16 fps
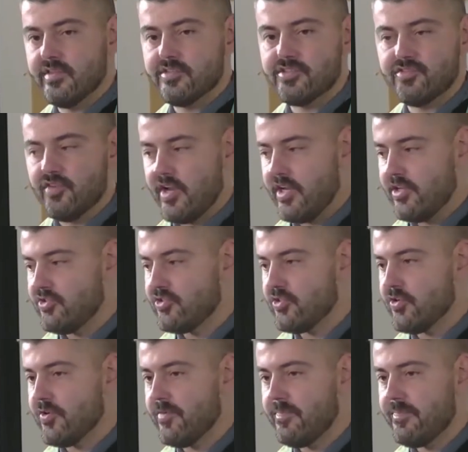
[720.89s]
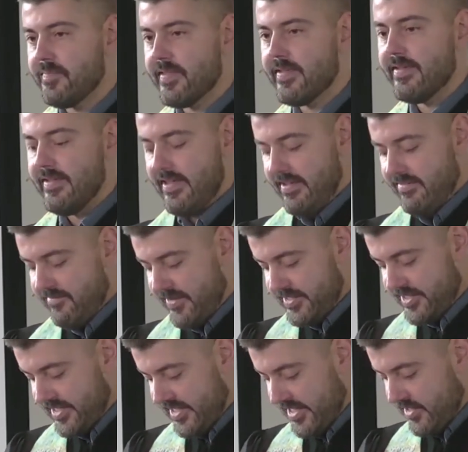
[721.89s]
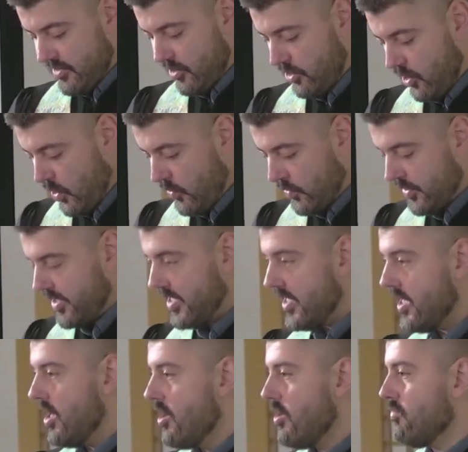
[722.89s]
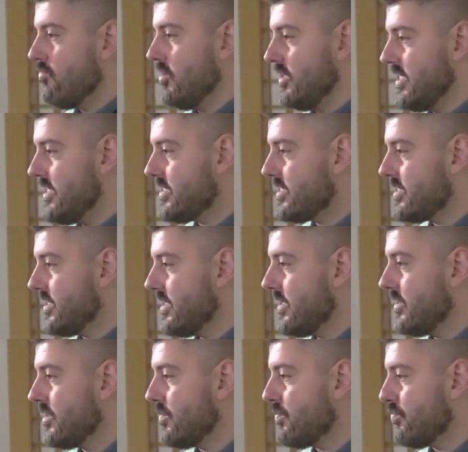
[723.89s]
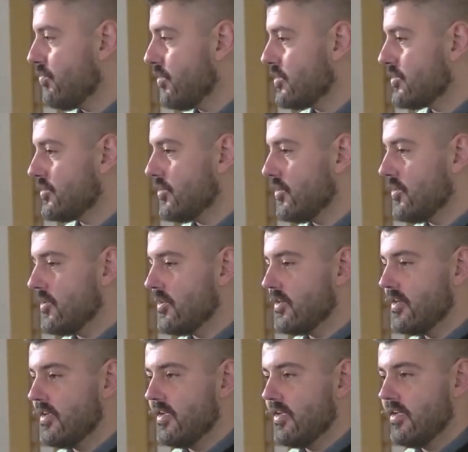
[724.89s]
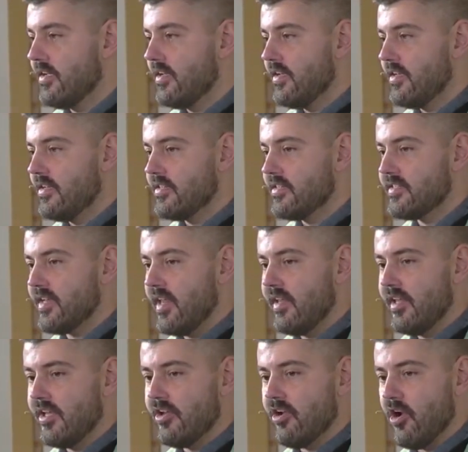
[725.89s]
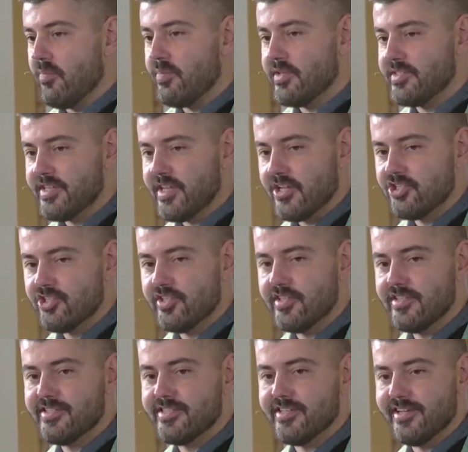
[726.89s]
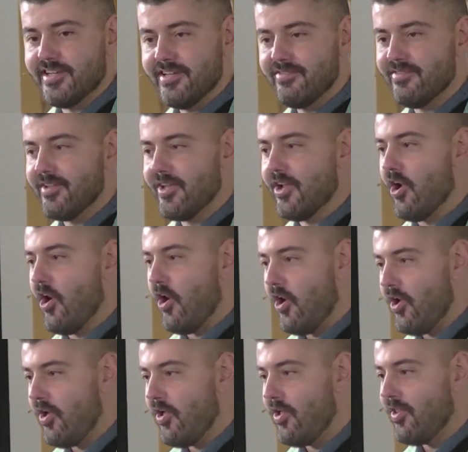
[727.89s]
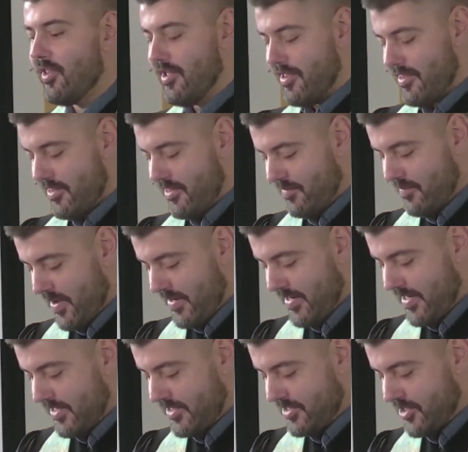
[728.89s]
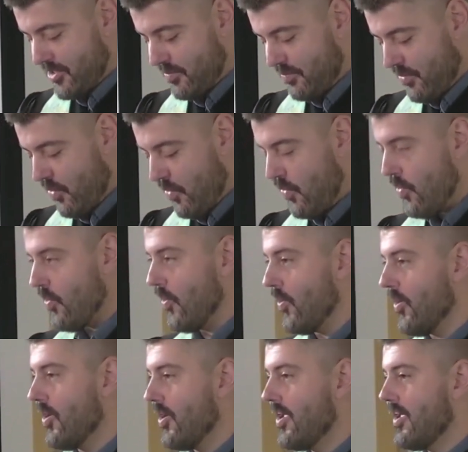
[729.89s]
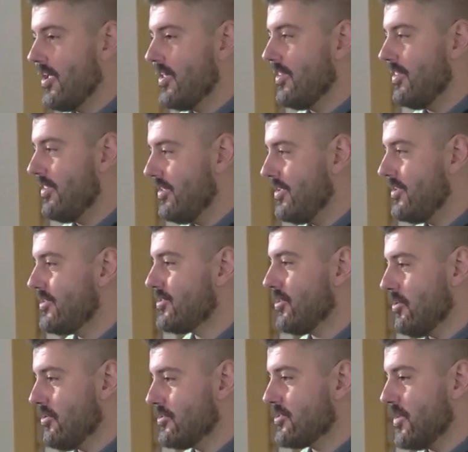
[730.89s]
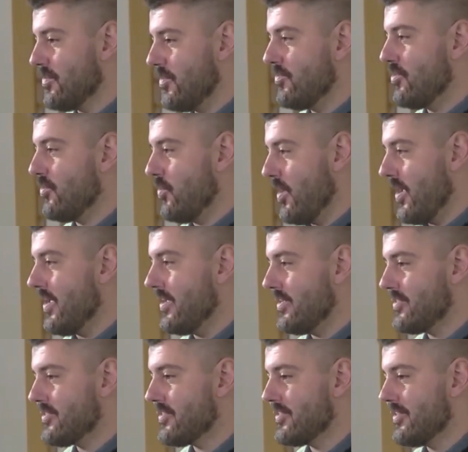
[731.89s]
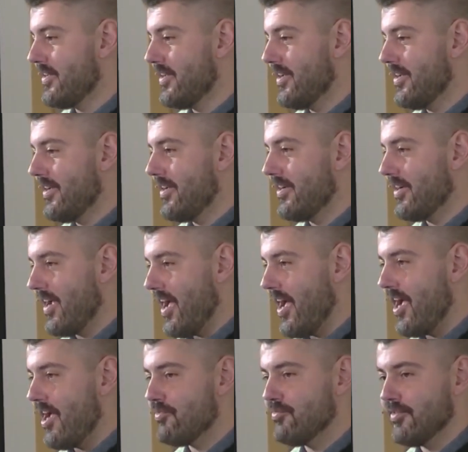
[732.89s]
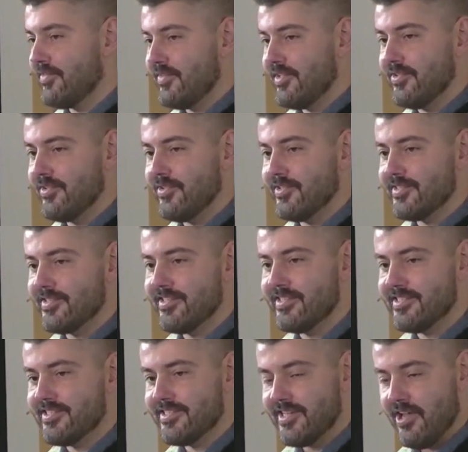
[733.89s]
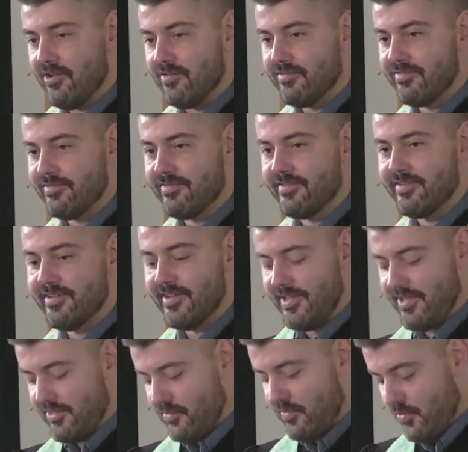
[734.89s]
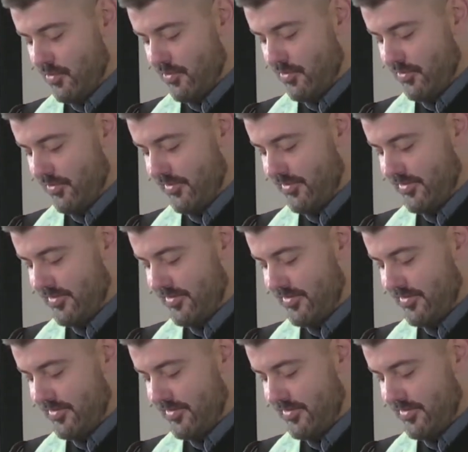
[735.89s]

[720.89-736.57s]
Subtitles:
the stranger, visiting the lonely, releasing the prisoner, selling our possessions and giving all the money to the poor, these are some of the ways God reveals self in the world,